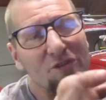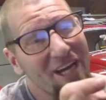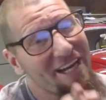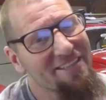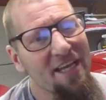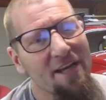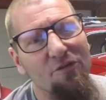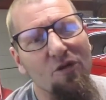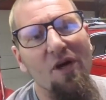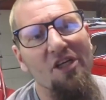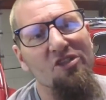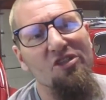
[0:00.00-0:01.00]
guys have
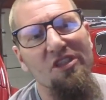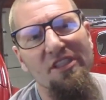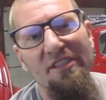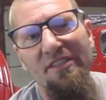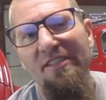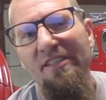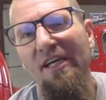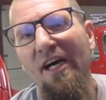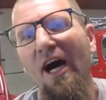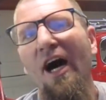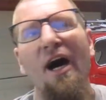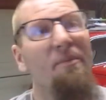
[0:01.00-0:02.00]
questions,
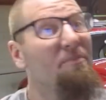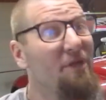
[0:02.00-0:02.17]
um,